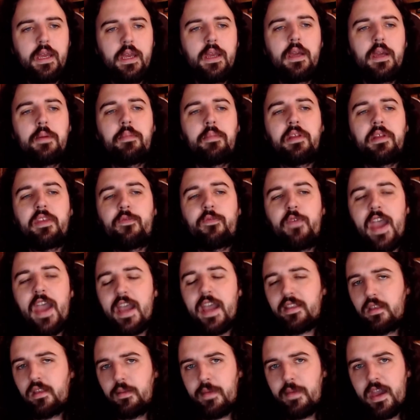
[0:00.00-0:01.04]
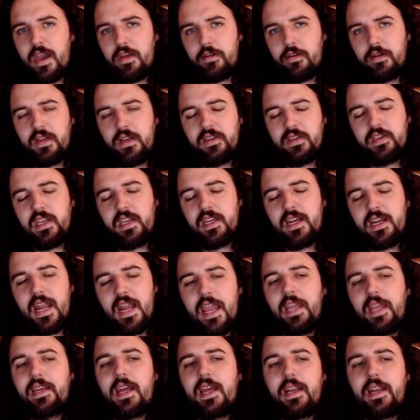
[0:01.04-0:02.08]
But the fact of the matter is he had an
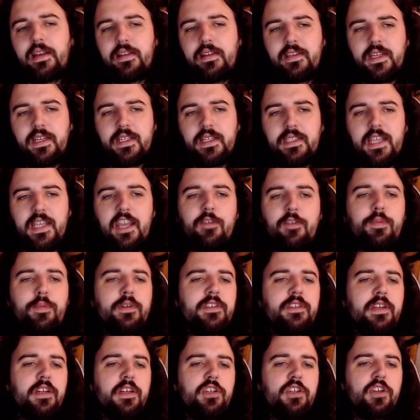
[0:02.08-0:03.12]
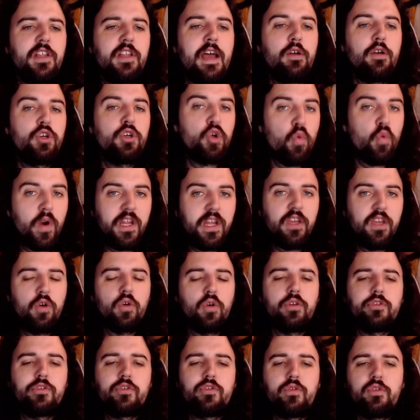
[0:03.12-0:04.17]
.896 save percentage, allowed 20
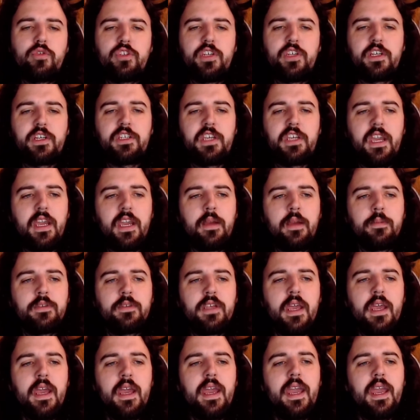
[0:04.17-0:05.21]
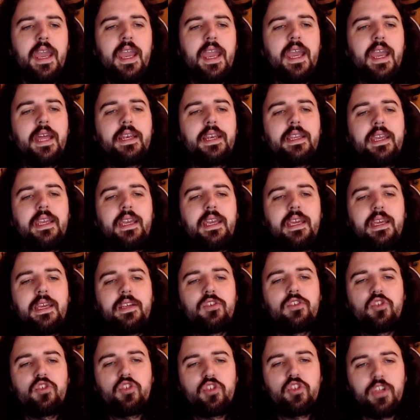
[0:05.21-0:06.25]
goals through 6 games, and he
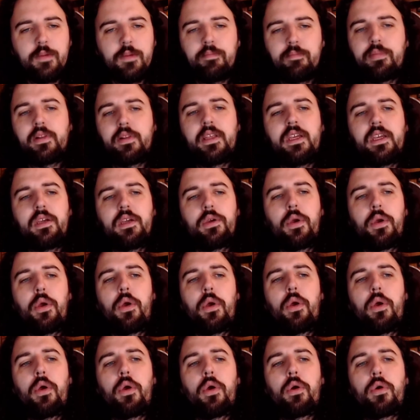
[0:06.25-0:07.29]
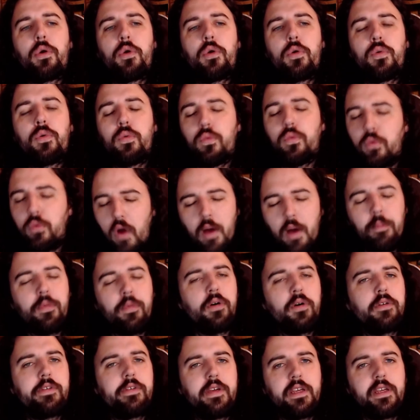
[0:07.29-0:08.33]
simply
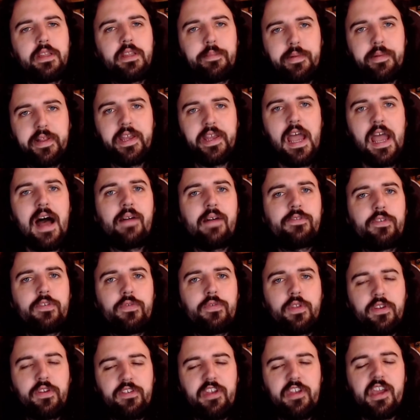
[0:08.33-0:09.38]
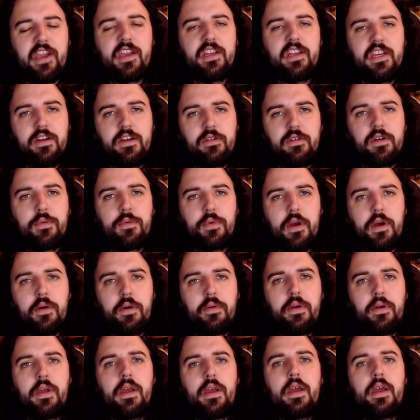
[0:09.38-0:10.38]
crumbled in the playoffs for the 2nd year in a row.